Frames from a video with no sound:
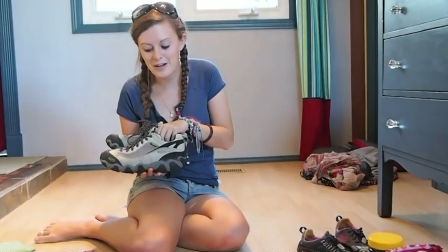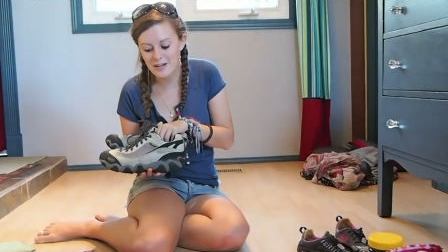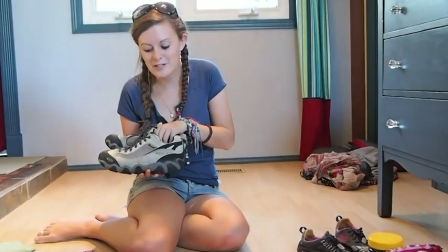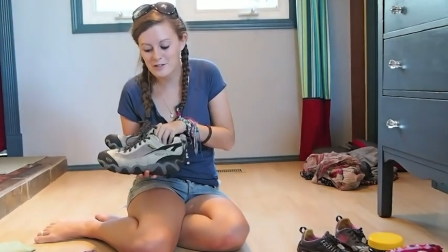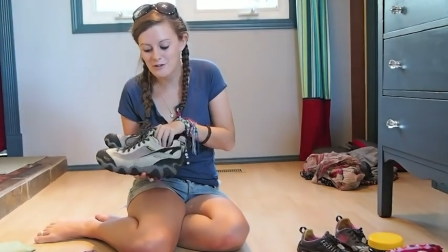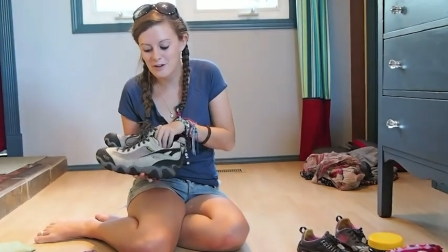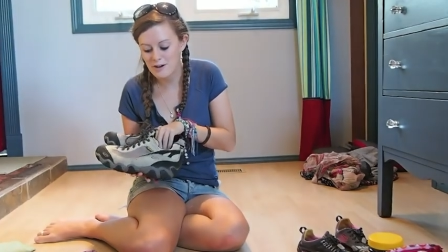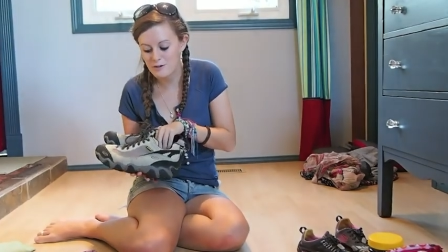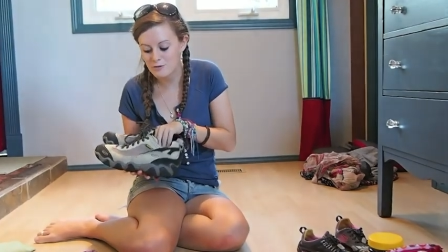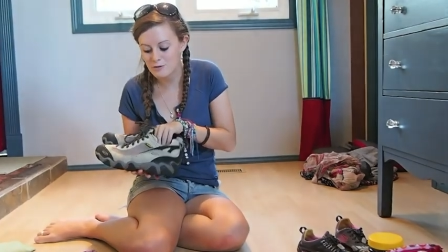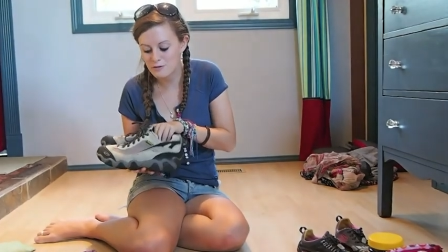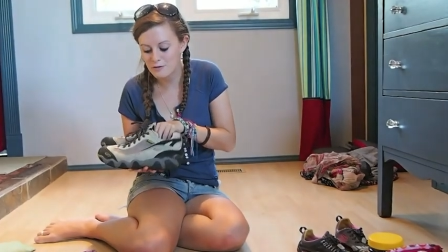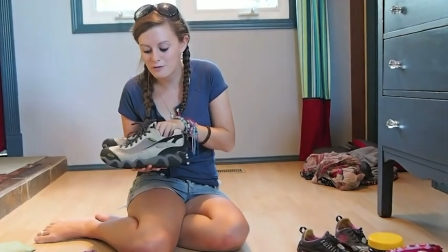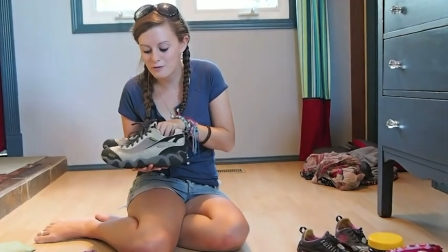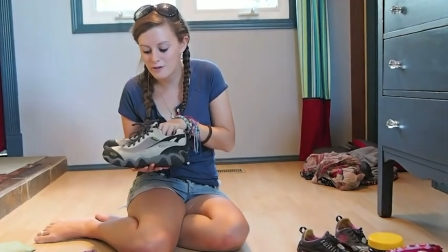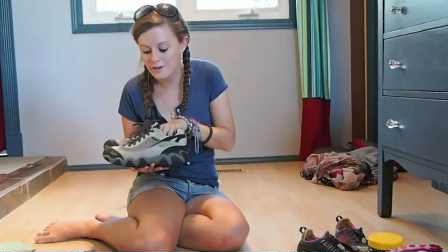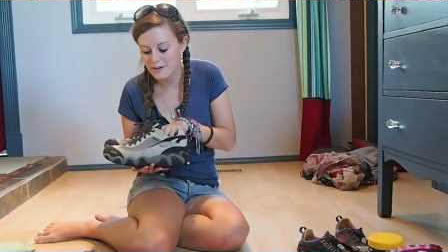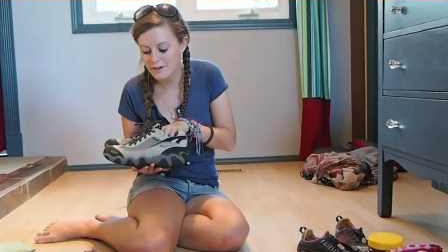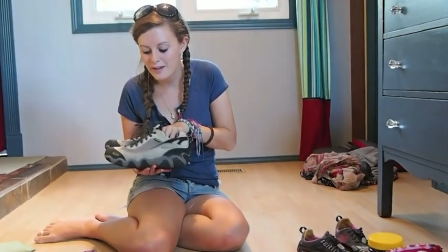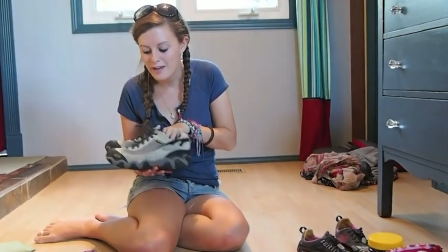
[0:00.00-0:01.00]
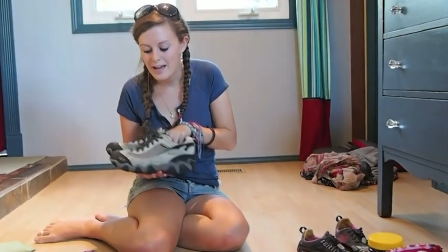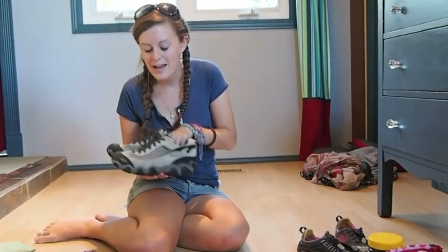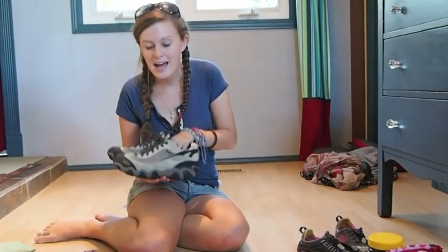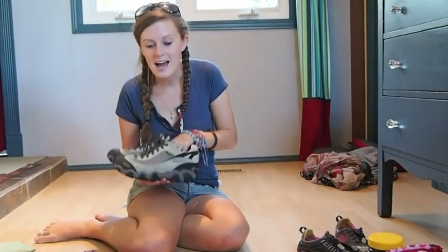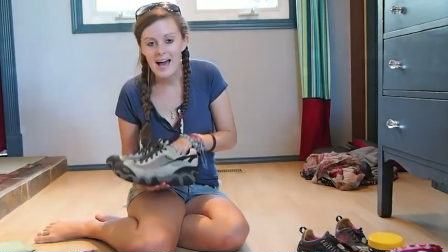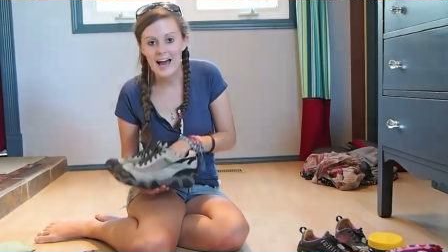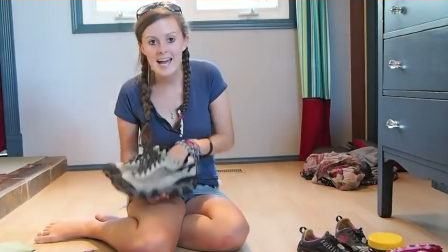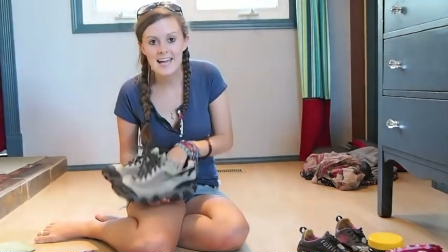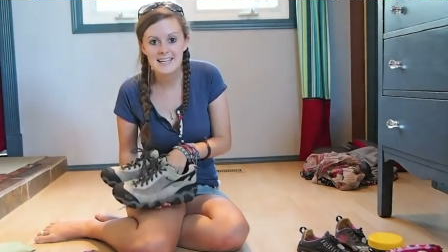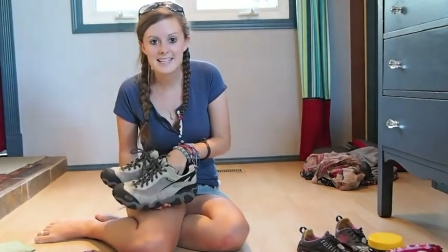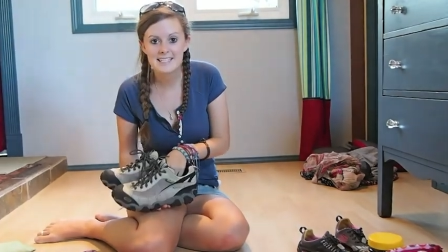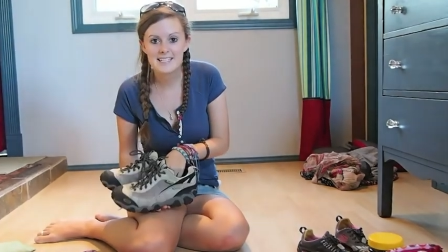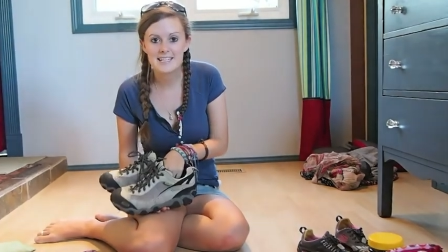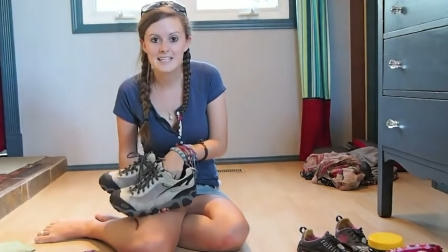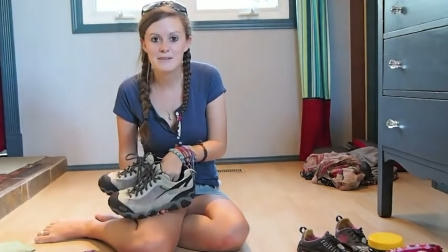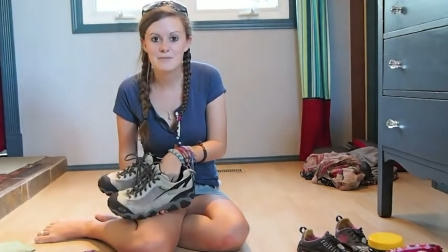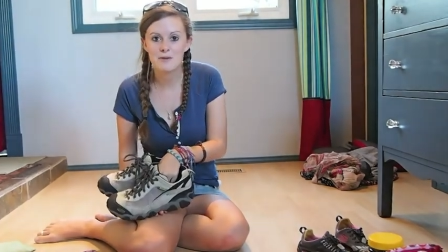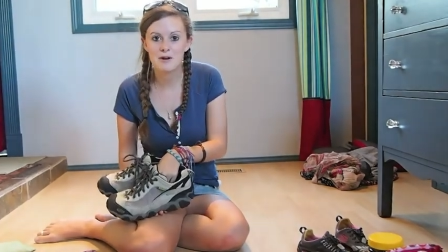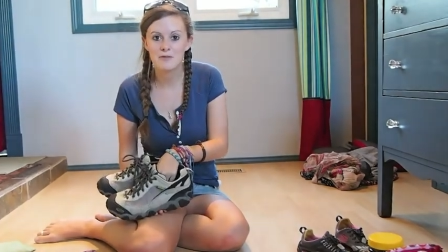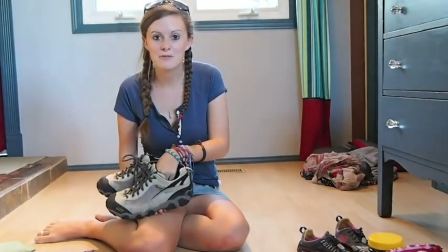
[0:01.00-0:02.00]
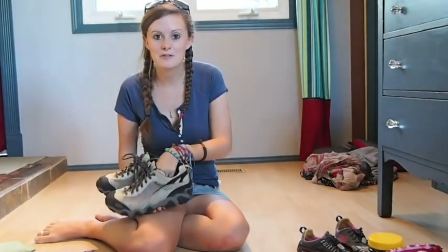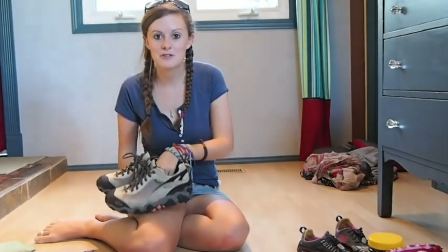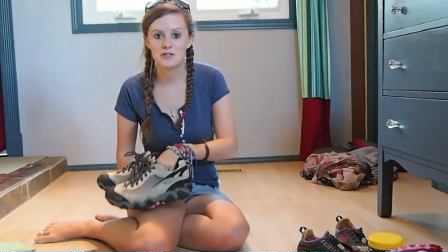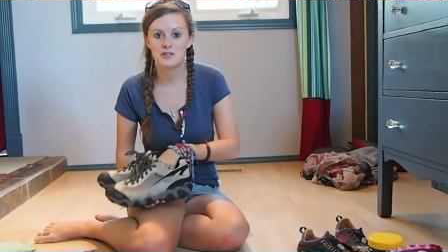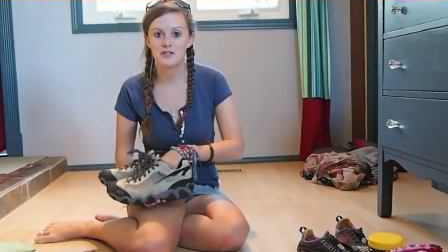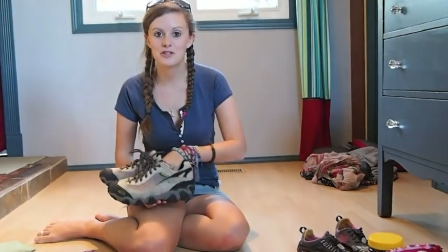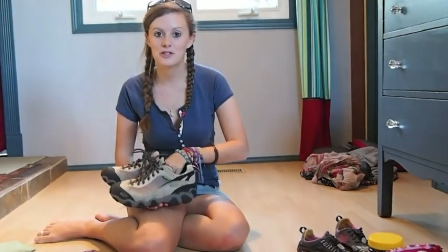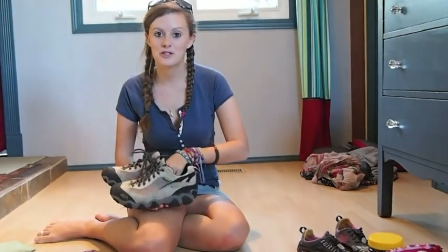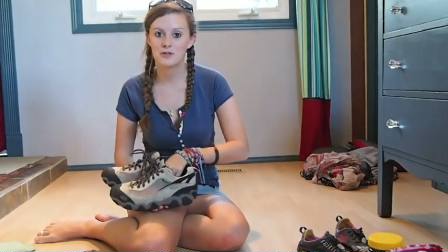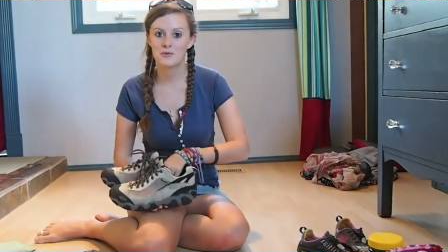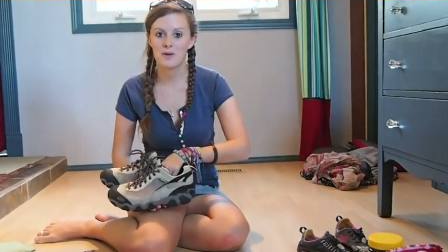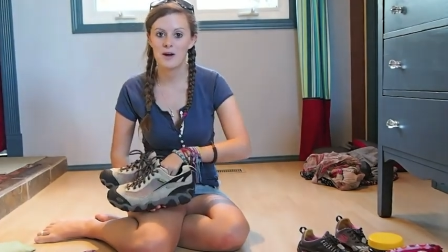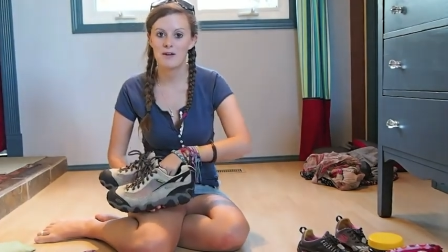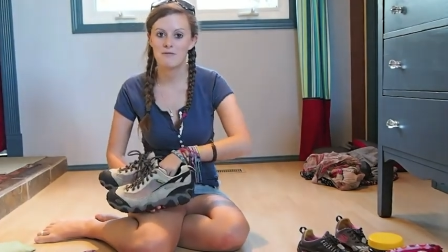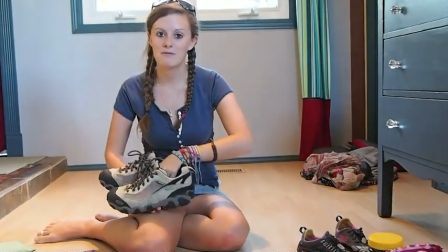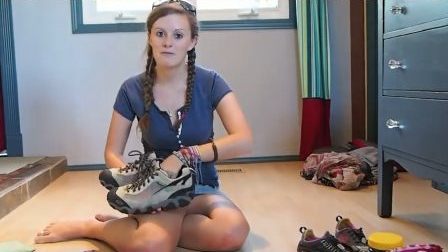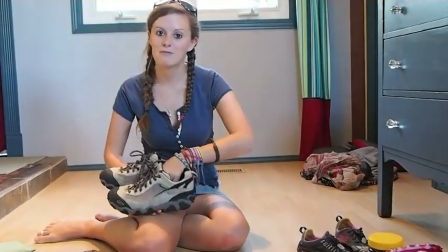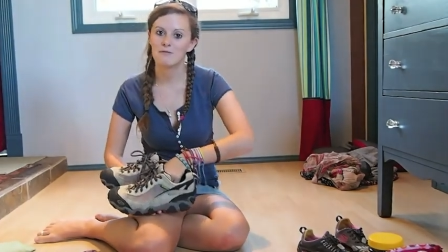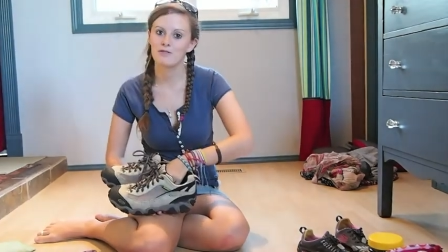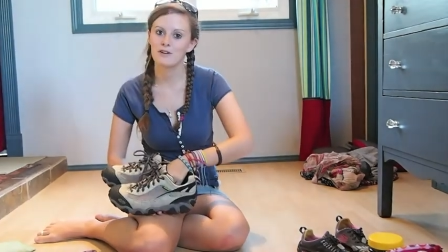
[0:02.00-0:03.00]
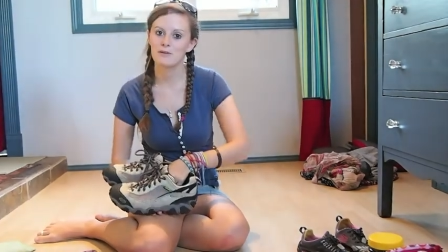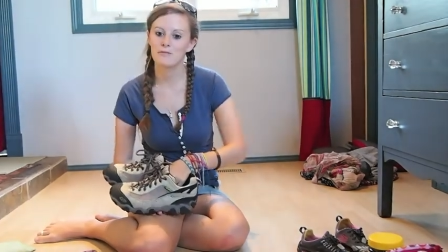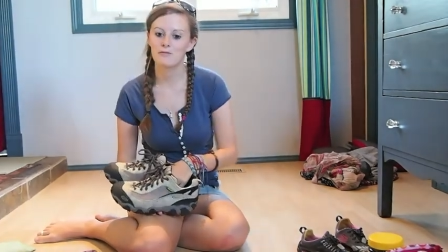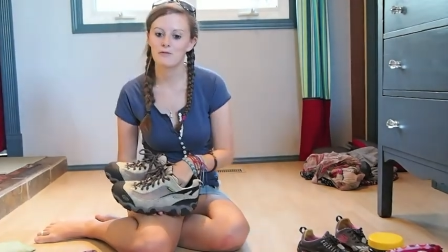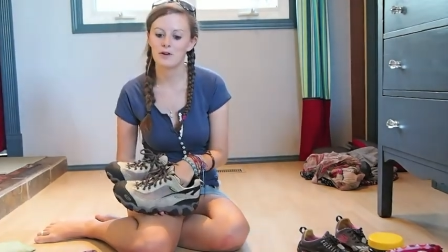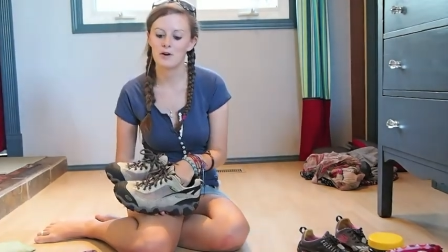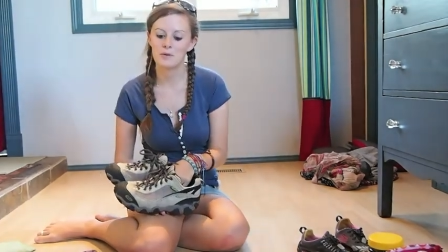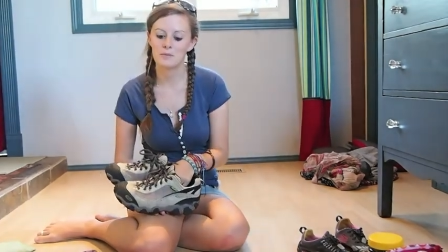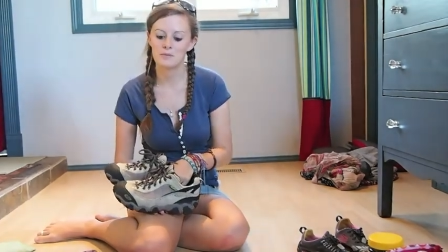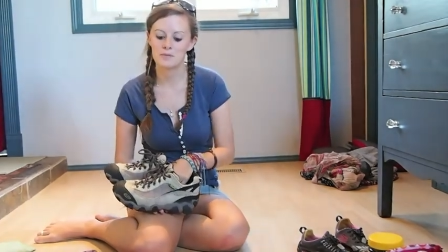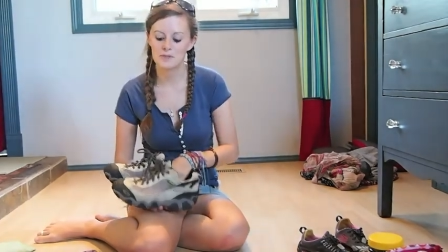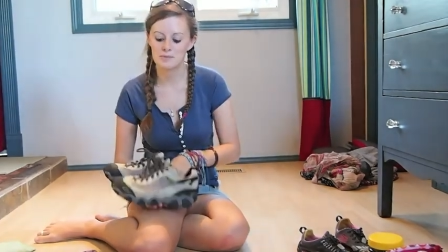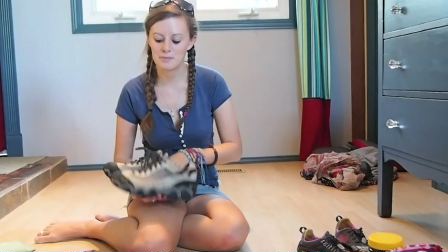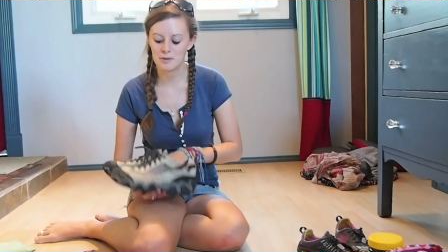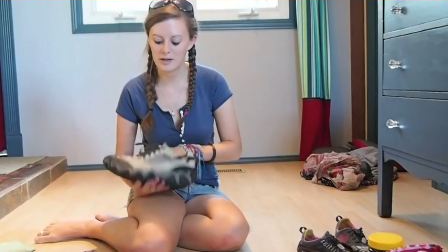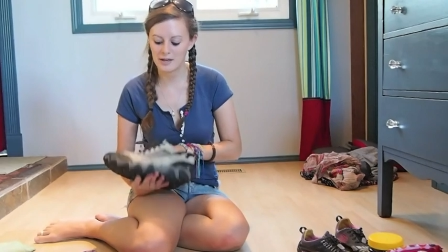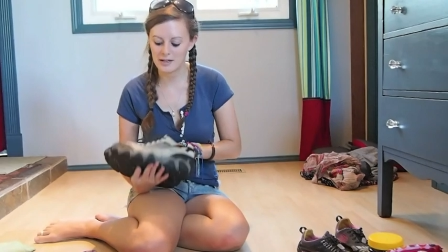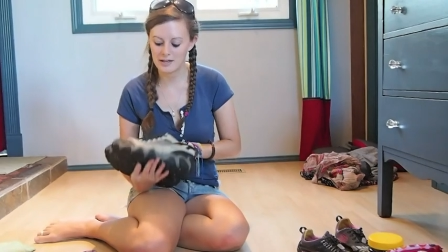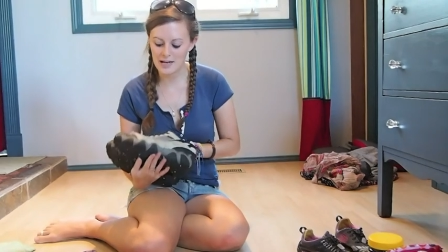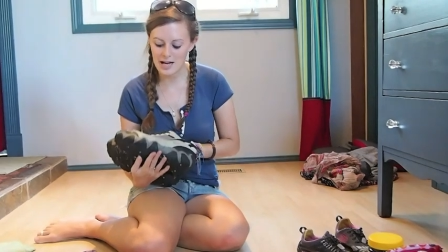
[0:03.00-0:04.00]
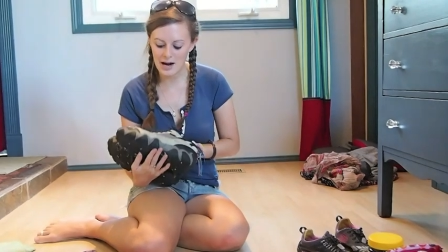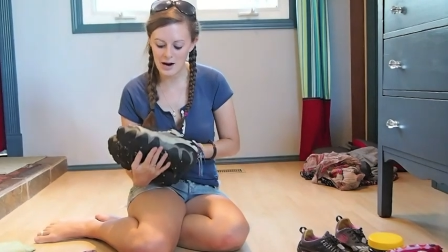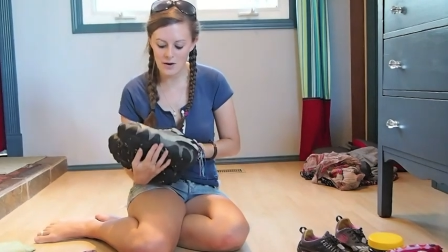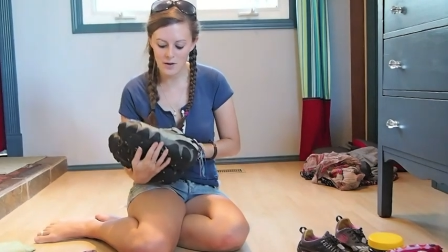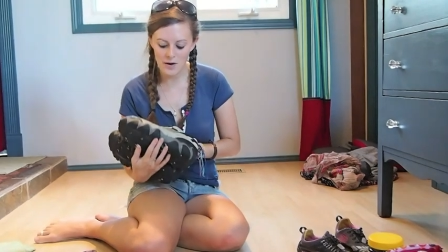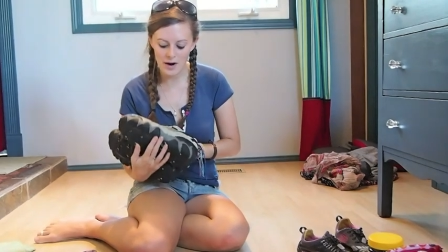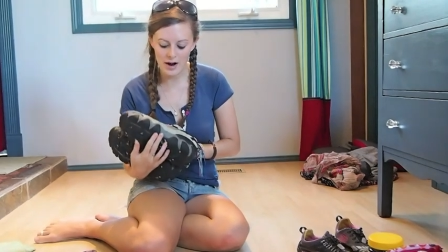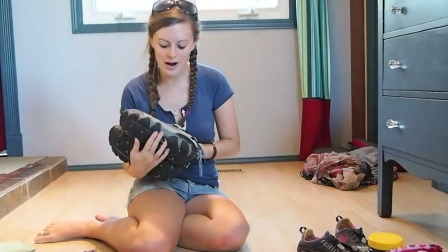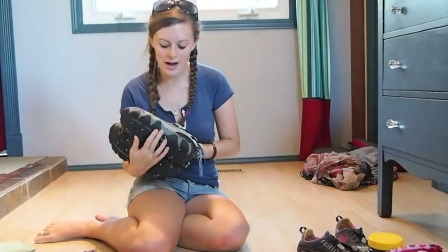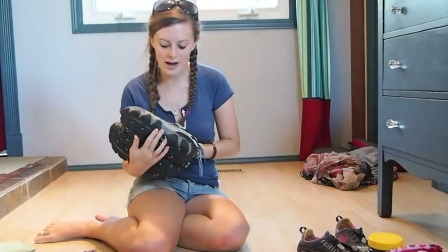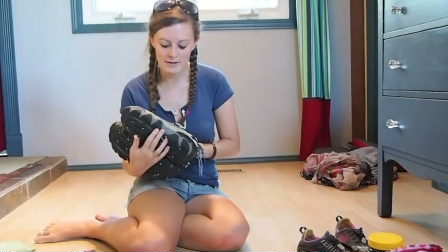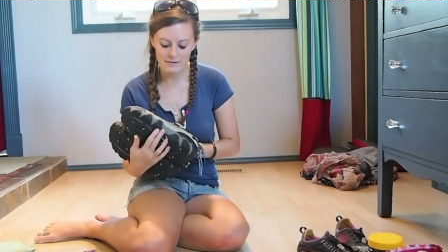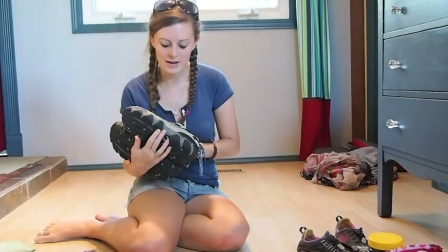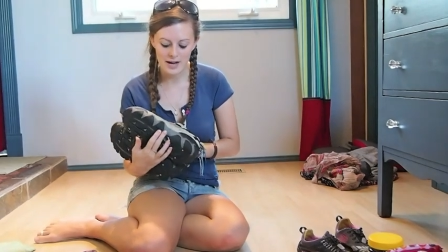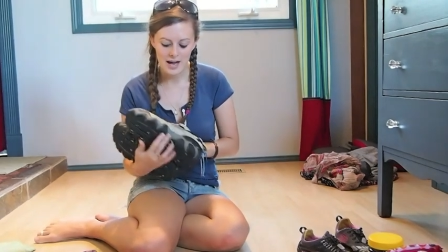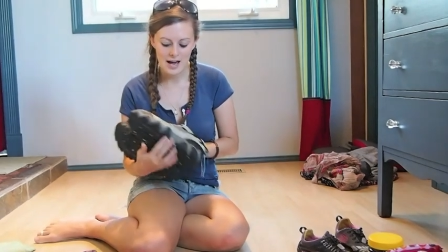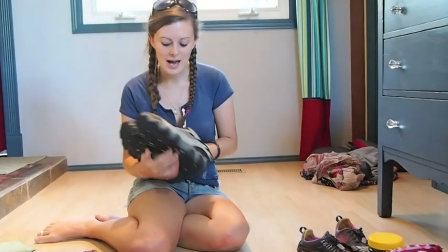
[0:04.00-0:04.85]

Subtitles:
I travelled for 18 months just wearing flip-flops, but now I've